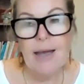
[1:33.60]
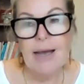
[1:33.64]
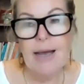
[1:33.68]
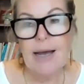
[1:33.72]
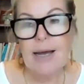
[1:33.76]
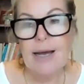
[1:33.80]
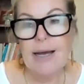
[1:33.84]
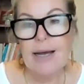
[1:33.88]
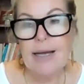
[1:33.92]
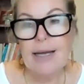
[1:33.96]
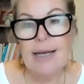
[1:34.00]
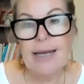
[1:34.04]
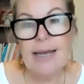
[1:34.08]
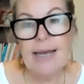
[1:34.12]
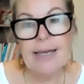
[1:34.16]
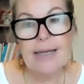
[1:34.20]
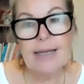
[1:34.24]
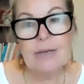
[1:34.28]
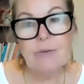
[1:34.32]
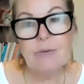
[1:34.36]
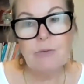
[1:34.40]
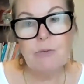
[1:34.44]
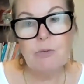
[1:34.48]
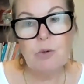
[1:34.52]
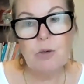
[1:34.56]
It
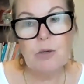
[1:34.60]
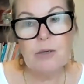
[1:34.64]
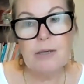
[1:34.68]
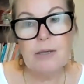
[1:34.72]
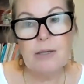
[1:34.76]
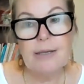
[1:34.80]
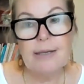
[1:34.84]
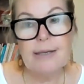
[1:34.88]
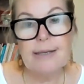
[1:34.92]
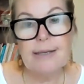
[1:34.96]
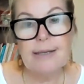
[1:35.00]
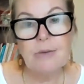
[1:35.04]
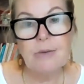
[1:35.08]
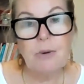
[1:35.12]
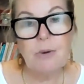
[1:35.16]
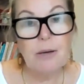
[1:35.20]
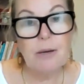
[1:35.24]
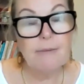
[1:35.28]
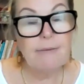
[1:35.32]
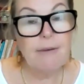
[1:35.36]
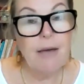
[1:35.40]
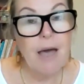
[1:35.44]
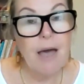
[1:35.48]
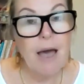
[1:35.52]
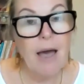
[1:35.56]
was one
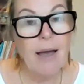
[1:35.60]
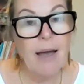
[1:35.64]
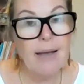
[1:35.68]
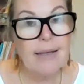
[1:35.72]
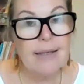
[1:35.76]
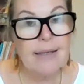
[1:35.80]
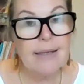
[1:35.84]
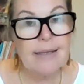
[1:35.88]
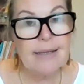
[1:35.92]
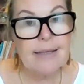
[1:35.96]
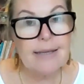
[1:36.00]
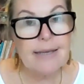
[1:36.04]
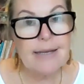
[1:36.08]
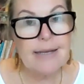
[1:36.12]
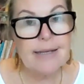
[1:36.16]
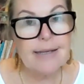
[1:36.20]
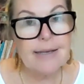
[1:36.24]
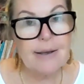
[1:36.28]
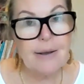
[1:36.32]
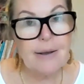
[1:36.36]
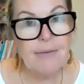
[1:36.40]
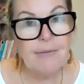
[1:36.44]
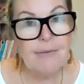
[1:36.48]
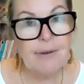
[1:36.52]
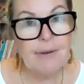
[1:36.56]
of the hardest things
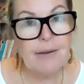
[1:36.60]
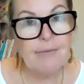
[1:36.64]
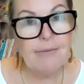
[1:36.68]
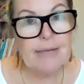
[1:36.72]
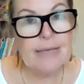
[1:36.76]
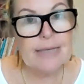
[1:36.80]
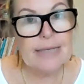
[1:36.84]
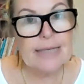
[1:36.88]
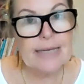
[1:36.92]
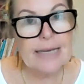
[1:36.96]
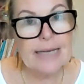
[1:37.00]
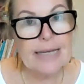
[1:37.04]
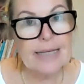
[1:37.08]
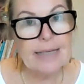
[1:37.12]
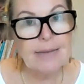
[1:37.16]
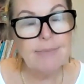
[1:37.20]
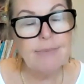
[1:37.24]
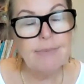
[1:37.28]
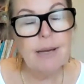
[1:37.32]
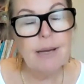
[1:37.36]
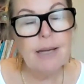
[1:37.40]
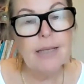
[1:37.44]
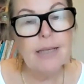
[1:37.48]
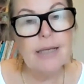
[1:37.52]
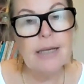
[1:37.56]
I've ever done,
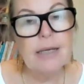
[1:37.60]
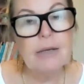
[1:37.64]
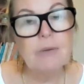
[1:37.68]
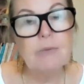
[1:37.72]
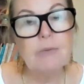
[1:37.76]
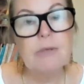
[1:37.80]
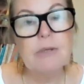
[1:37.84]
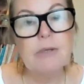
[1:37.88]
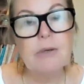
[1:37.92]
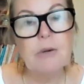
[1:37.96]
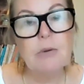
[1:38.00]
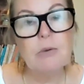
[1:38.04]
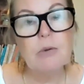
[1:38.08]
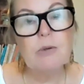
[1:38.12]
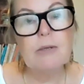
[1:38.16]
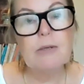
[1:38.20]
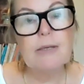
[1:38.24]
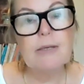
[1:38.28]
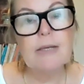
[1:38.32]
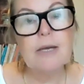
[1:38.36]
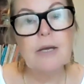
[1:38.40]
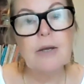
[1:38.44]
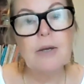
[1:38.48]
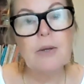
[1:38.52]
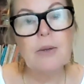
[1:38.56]
but it was
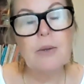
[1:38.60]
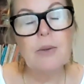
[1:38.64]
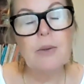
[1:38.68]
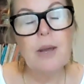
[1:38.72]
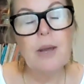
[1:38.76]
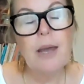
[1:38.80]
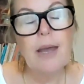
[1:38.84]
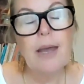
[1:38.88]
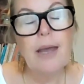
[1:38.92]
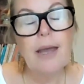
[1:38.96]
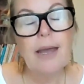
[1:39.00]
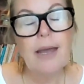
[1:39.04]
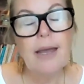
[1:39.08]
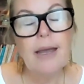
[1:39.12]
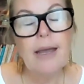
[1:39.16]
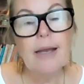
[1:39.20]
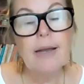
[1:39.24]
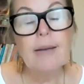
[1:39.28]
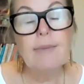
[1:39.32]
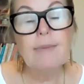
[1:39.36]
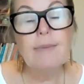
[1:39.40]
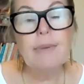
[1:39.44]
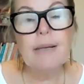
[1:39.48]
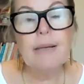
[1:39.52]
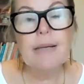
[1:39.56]
also
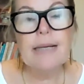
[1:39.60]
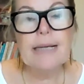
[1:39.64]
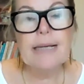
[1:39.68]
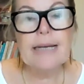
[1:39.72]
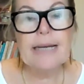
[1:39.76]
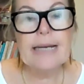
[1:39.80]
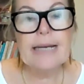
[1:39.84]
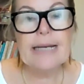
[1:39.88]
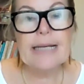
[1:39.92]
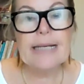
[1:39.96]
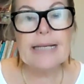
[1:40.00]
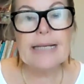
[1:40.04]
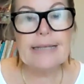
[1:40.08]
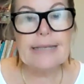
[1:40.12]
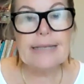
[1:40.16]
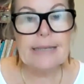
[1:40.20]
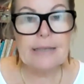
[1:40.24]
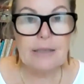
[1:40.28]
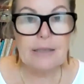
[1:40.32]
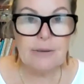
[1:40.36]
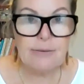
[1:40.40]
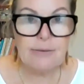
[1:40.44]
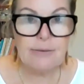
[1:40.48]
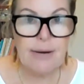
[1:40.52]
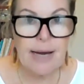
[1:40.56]
completely
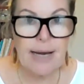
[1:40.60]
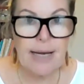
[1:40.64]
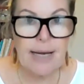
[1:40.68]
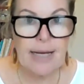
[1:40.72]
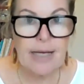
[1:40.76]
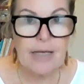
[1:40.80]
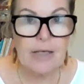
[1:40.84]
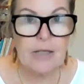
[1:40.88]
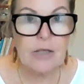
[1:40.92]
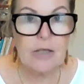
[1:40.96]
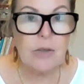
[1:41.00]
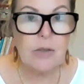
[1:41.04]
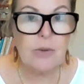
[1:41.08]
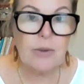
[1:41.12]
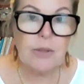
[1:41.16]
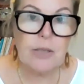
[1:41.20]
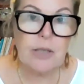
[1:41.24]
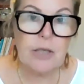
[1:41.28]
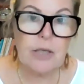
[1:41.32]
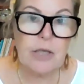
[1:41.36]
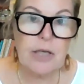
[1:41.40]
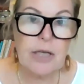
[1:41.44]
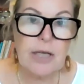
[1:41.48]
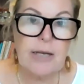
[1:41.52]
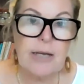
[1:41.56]
exhilarating to
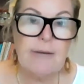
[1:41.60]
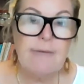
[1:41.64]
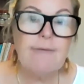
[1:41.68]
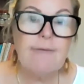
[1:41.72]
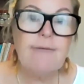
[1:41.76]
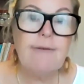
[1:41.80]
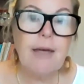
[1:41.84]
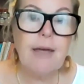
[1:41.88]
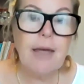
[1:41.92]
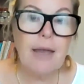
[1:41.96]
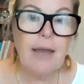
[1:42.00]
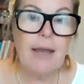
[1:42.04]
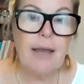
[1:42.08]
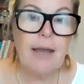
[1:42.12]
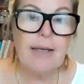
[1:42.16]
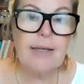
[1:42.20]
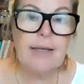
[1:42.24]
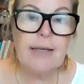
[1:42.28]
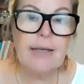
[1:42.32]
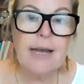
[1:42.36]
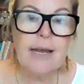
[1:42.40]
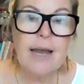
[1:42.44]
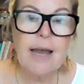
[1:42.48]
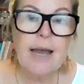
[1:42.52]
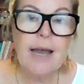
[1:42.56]
achieve that.
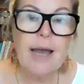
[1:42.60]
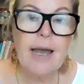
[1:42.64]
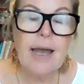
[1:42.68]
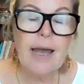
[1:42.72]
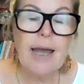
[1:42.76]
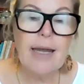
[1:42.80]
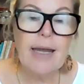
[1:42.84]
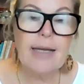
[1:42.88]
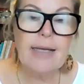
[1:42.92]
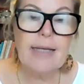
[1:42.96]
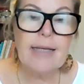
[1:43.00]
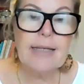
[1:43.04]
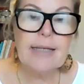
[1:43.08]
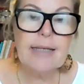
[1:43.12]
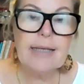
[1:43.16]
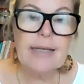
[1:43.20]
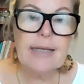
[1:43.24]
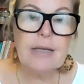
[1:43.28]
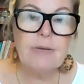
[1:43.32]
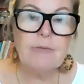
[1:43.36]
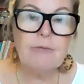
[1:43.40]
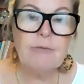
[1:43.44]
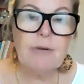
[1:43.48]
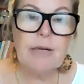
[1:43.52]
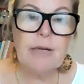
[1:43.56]
And
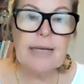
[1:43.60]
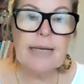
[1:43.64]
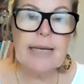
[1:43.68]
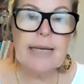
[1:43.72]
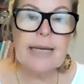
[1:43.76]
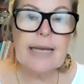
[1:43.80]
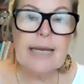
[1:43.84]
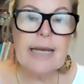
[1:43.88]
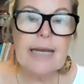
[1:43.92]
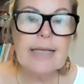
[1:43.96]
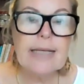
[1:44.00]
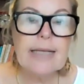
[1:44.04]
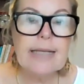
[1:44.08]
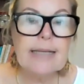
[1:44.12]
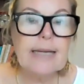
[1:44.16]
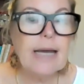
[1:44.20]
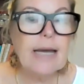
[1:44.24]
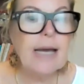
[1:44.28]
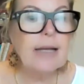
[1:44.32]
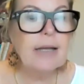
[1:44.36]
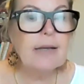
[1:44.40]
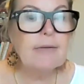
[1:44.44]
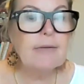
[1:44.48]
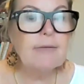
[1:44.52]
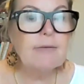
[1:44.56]
it really
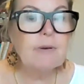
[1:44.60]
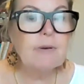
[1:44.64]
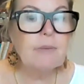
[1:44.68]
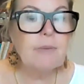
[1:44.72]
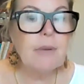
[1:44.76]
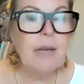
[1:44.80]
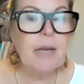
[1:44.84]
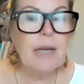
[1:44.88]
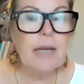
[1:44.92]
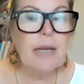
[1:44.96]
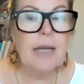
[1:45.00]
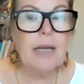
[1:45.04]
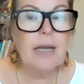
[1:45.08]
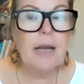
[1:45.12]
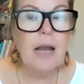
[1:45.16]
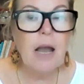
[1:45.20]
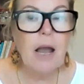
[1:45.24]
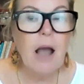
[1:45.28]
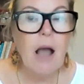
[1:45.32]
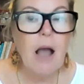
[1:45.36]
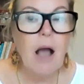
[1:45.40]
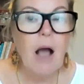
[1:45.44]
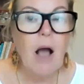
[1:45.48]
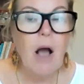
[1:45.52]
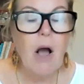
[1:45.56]
kick-started for me
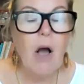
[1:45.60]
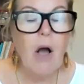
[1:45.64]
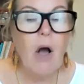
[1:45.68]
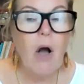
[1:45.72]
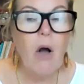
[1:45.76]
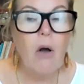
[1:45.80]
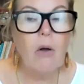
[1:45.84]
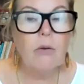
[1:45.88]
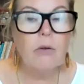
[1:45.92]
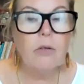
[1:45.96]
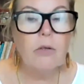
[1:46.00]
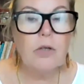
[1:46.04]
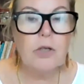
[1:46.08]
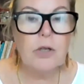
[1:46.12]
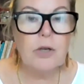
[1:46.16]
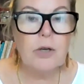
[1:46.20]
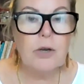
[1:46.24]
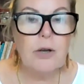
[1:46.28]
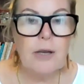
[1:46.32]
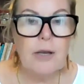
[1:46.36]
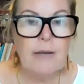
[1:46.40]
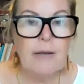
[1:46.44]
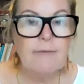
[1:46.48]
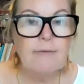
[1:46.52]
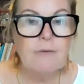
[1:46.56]
a whole
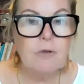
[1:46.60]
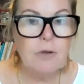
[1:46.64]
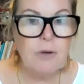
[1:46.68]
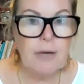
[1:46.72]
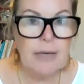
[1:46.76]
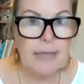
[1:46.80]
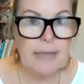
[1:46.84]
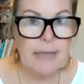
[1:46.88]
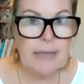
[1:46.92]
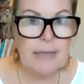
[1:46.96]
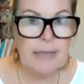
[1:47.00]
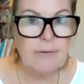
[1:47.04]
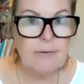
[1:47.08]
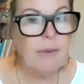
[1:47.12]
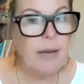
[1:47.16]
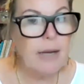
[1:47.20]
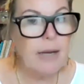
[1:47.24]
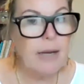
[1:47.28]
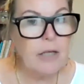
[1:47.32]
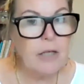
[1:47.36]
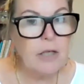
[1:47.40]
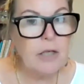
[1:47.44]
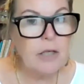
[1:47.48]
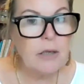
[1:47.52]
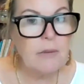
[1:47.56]
journey of
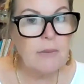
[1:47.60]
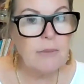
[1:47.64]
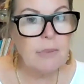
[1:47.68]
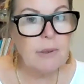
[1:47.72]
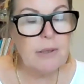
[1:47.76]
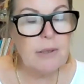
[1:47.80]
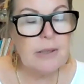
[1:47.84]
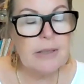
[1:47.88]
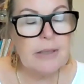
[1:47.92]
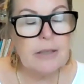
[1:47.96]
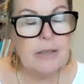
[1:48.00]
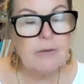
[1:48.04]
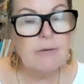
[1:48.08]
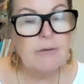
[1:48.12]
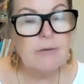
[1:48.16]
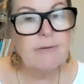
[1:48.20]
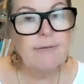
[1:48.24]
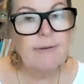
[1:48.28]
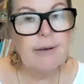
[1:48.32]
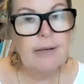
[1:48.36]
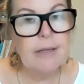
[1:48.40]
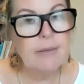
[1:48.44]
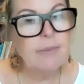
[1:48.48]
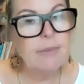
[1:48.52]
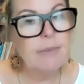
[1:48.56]
transformation and personal
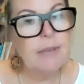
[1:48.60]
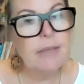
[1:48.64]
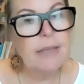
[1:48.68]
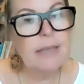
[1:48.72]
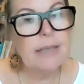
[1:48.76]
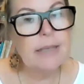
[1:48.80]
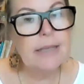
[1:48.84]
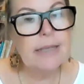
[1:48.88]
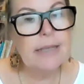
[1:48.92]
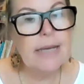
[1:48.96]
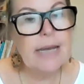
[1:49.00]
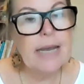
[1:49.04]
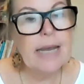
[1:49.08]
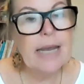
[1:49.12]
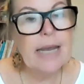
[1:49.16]
development.